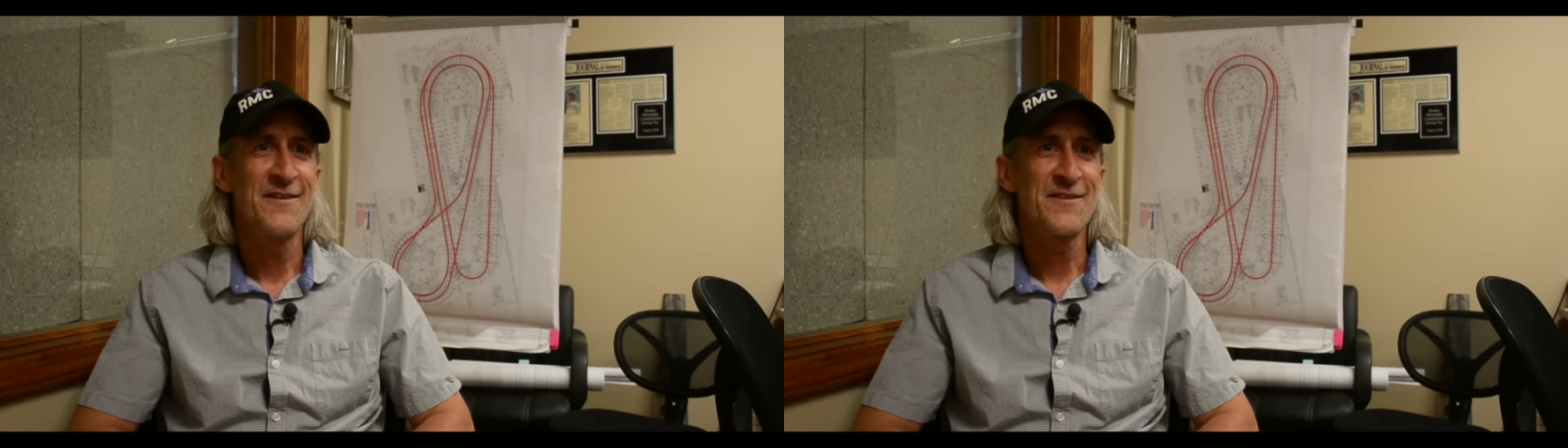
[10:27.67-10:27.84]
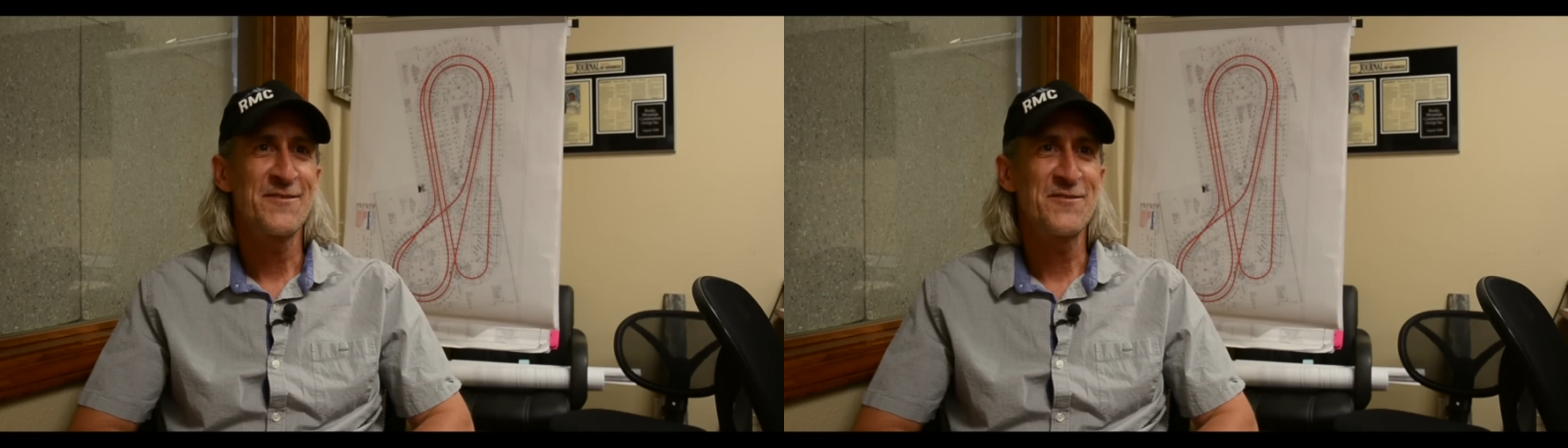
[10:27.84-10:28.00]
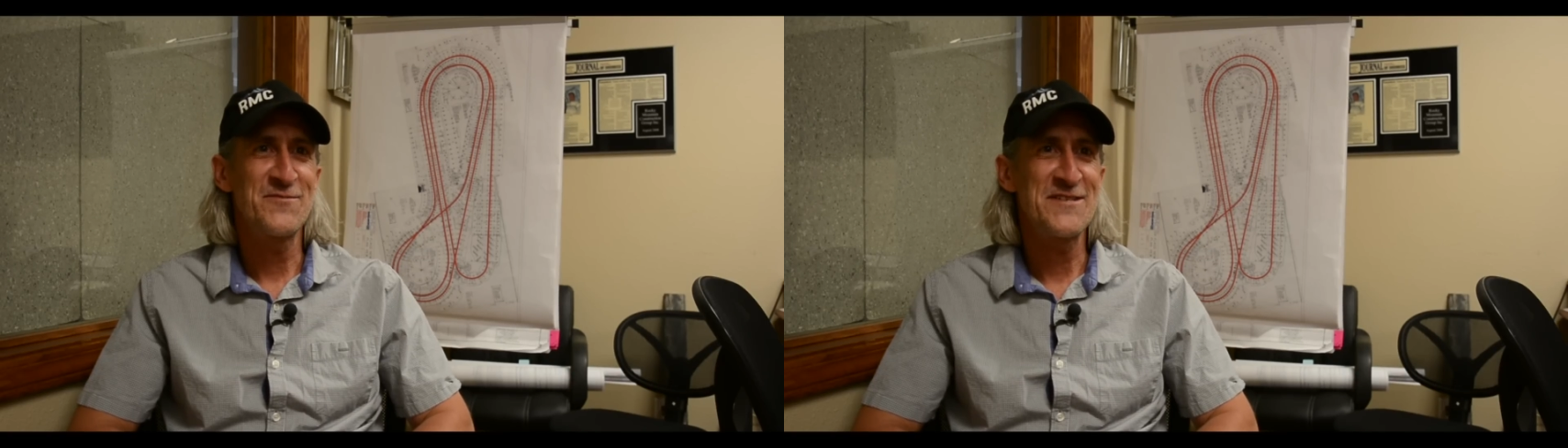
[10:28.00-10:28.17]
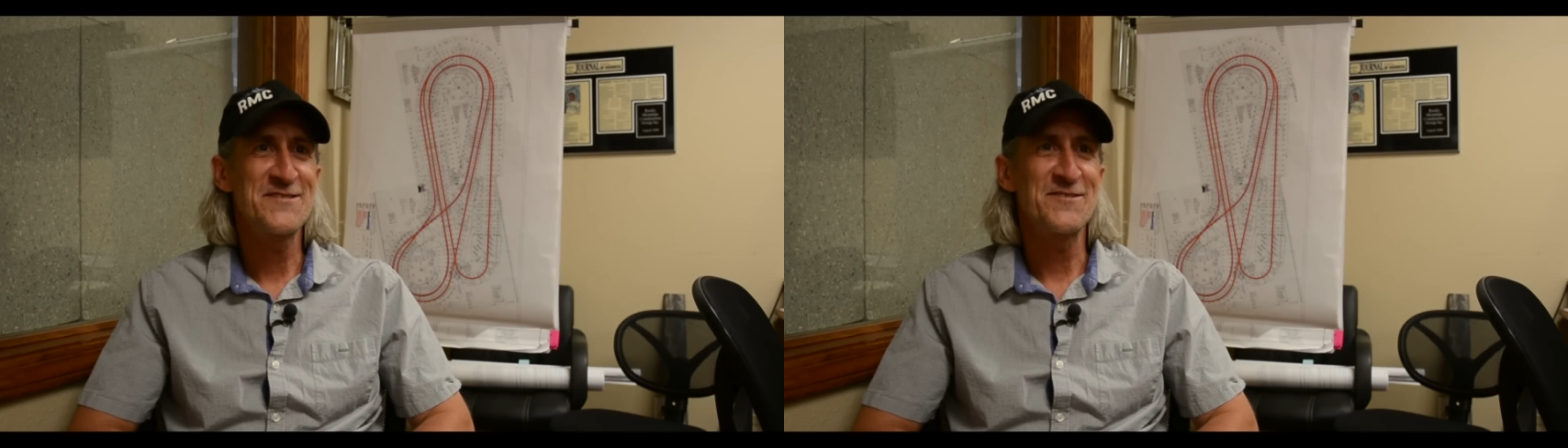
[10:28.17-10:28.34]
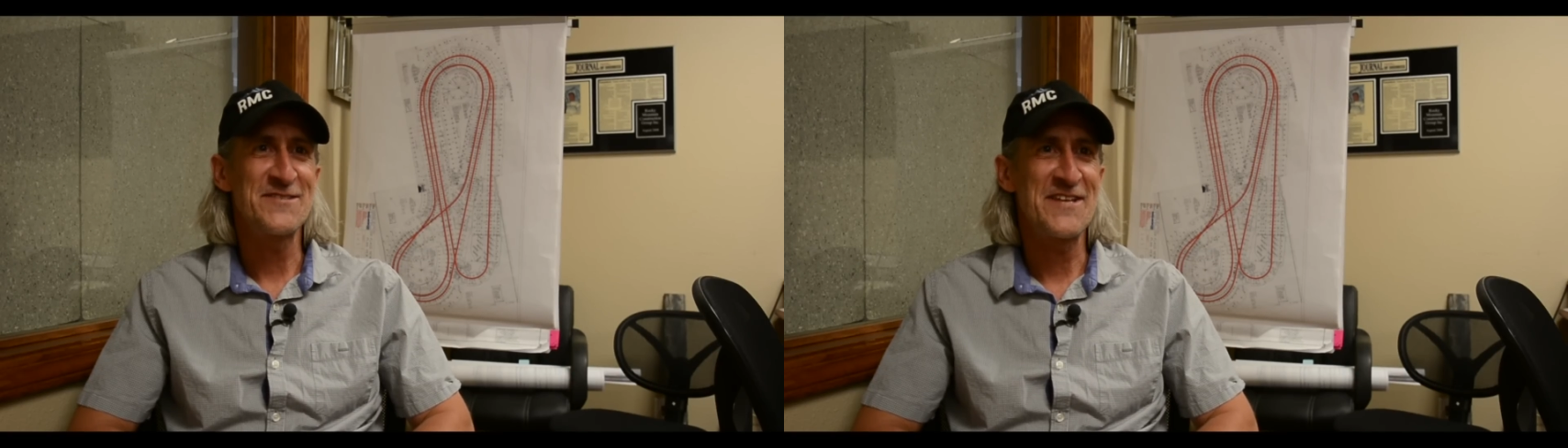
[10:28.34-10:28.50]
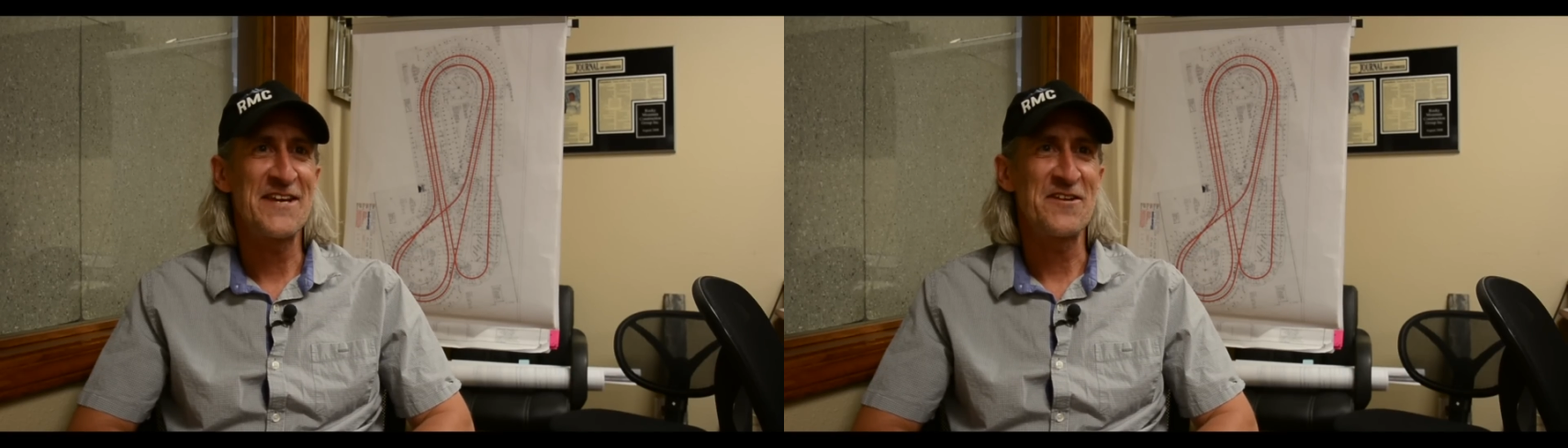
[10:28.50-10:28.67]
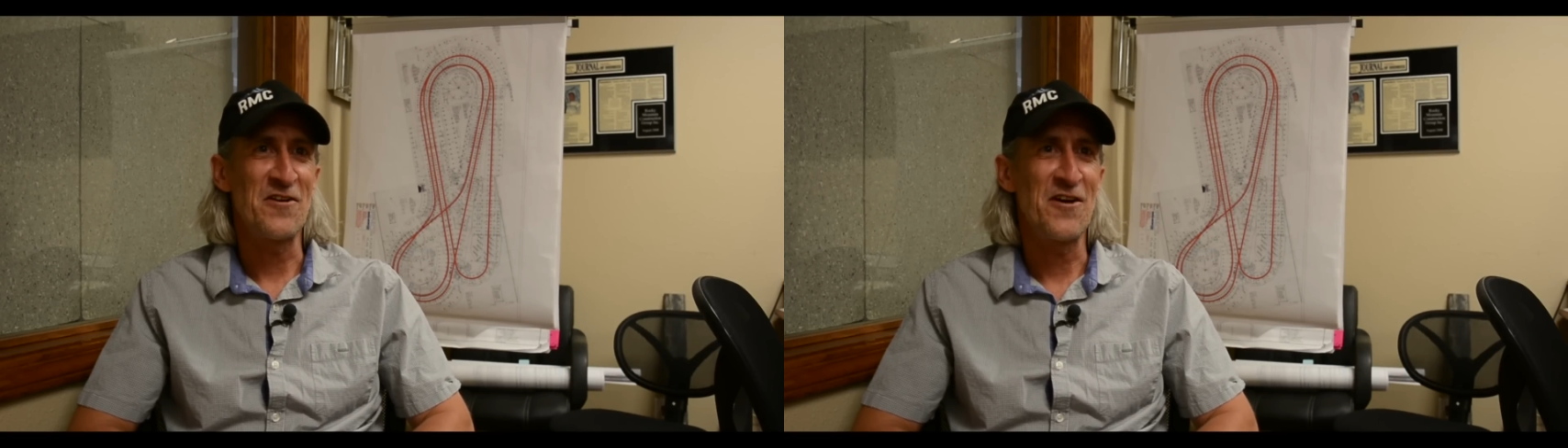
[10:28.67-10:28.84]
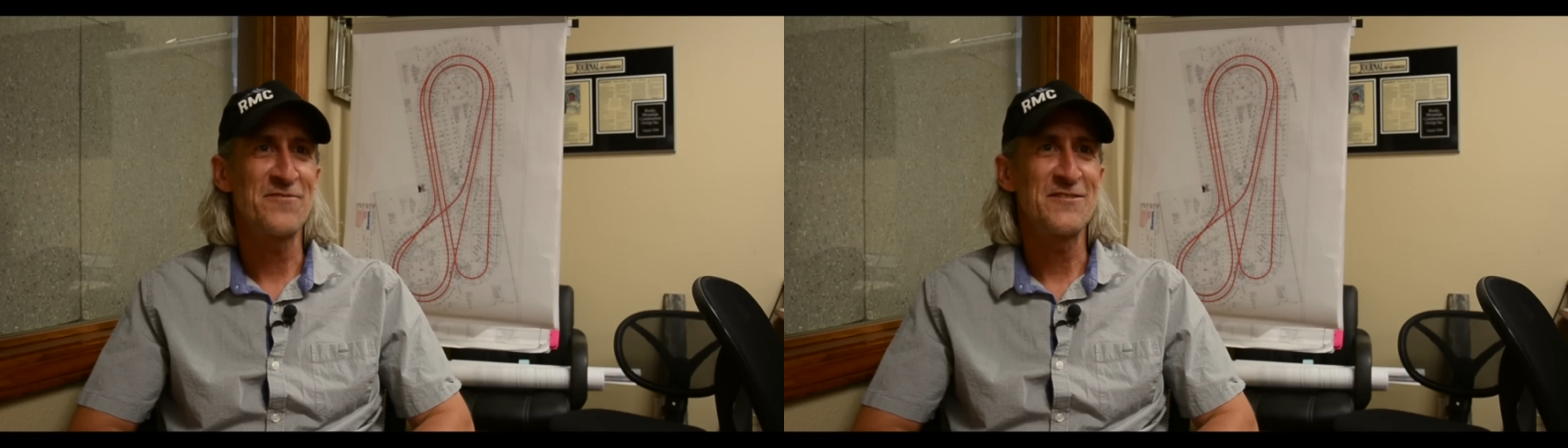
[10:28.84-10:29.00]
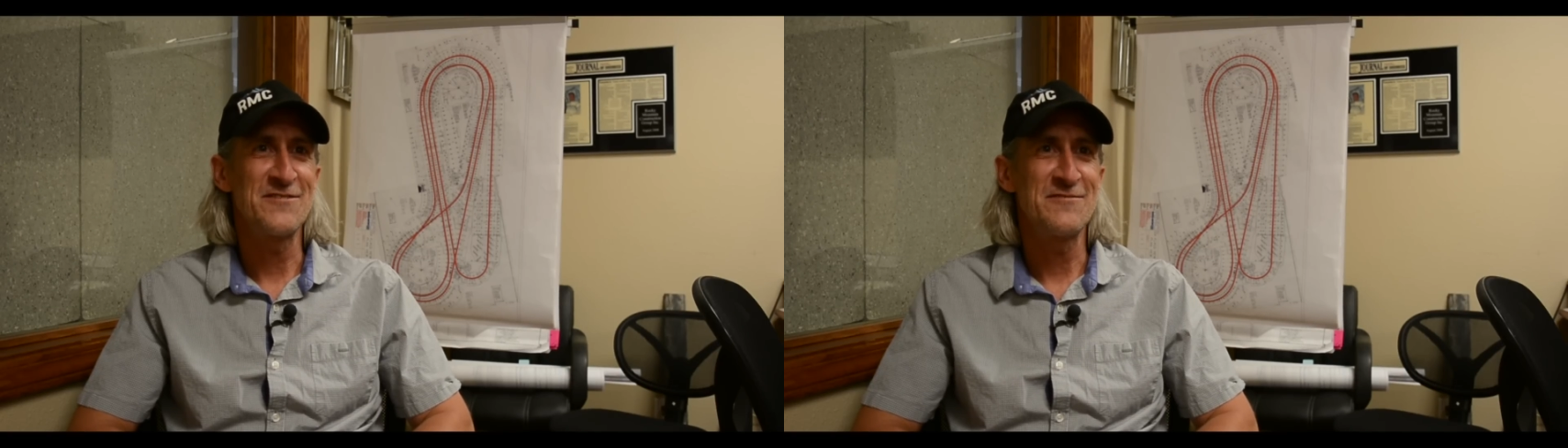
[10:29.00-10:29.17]
could have easily taken
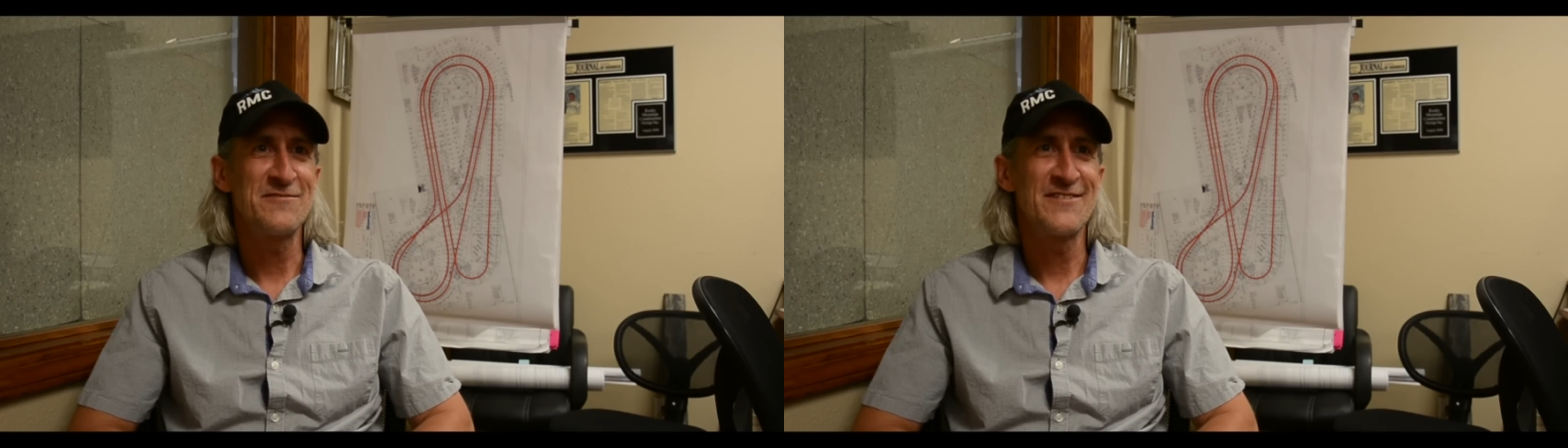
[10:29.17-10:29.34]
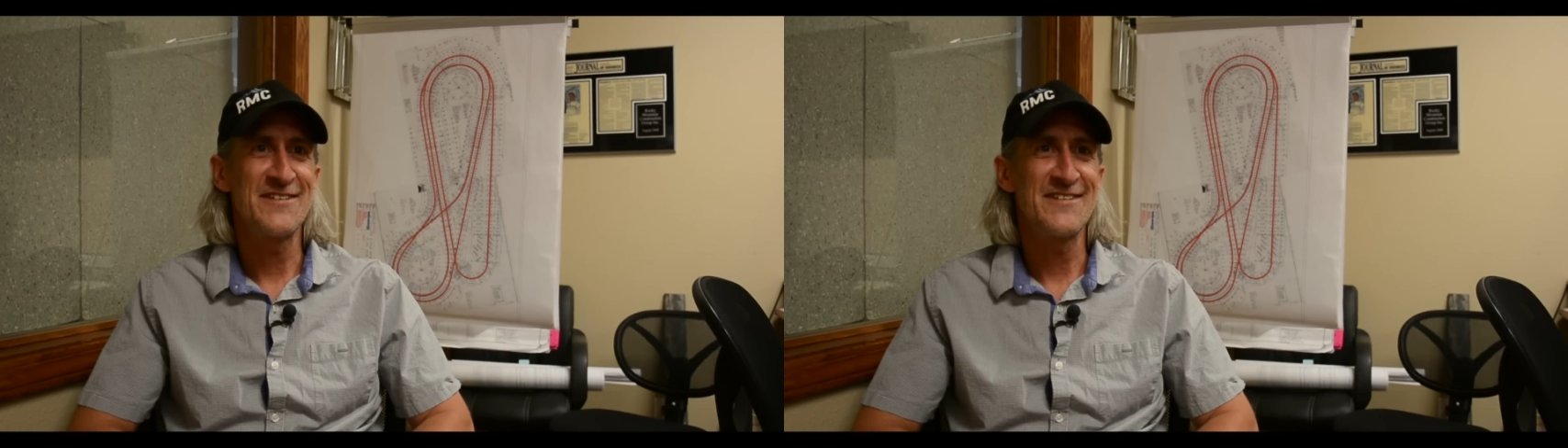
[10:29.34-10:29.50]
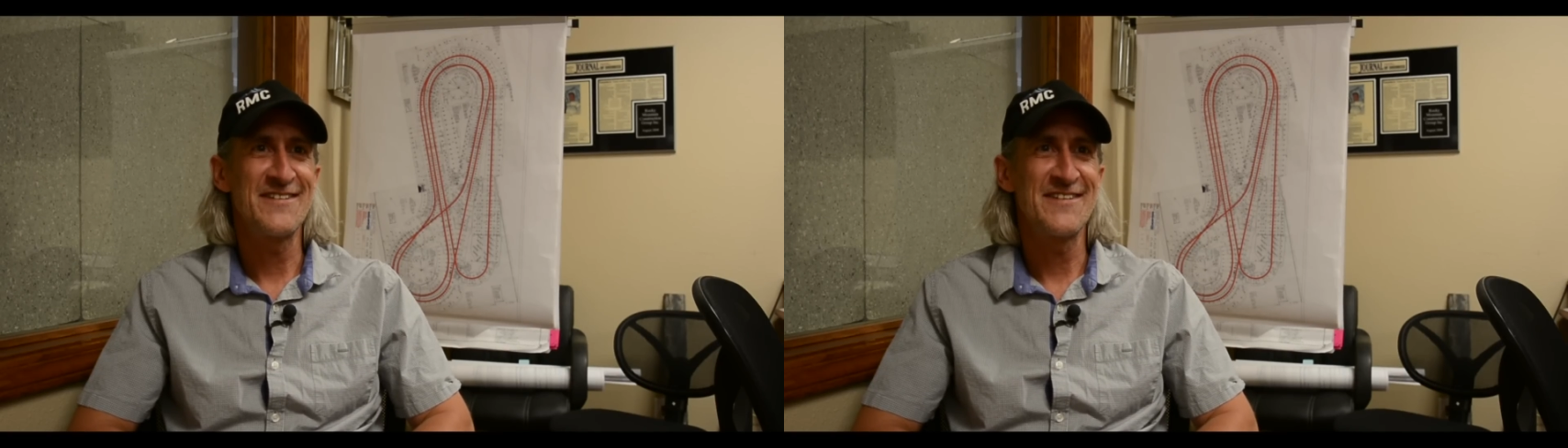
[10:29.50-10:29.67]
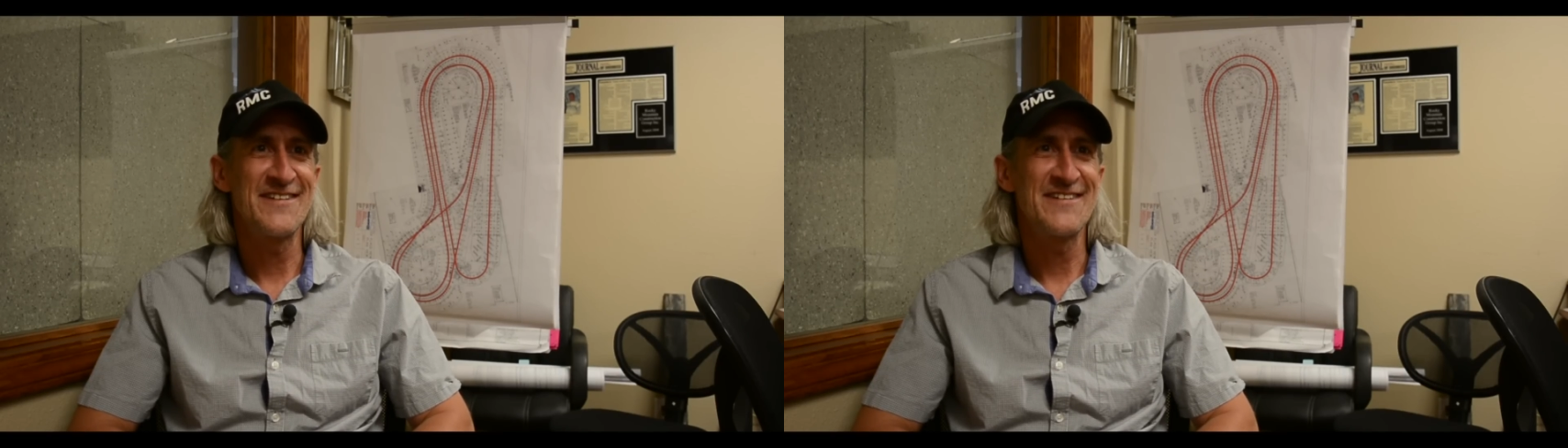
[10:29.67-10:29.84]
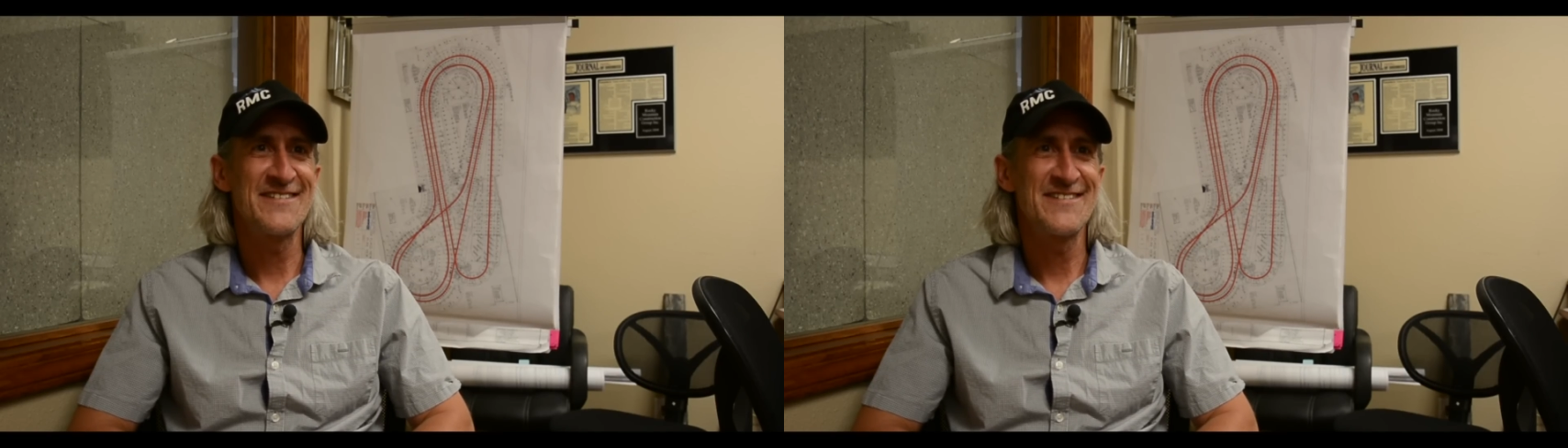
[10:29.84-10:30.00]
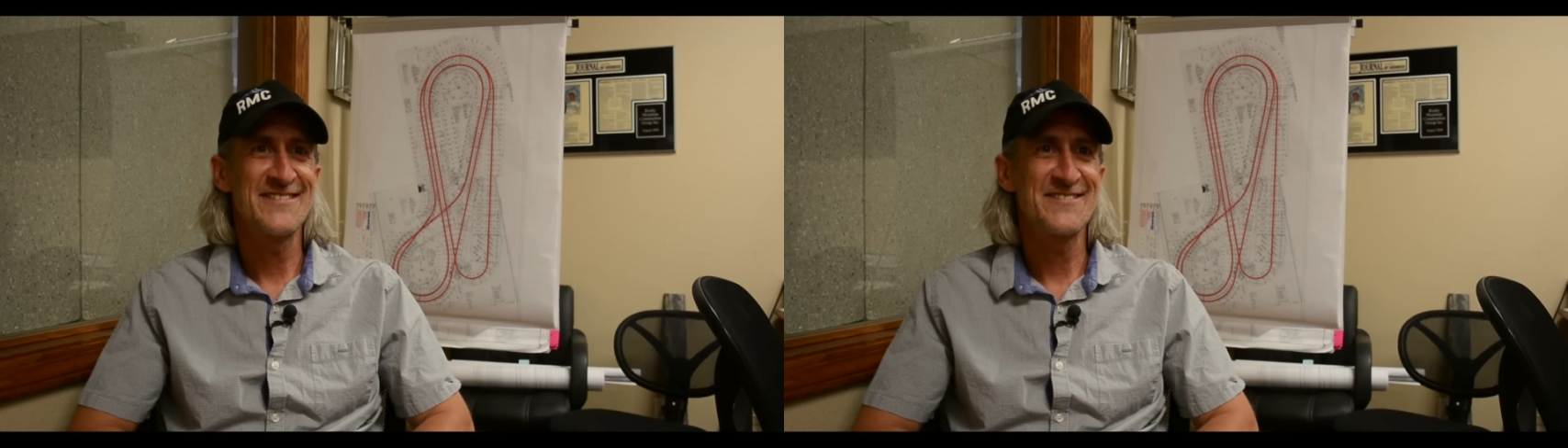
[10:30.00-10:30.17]
off and and uh,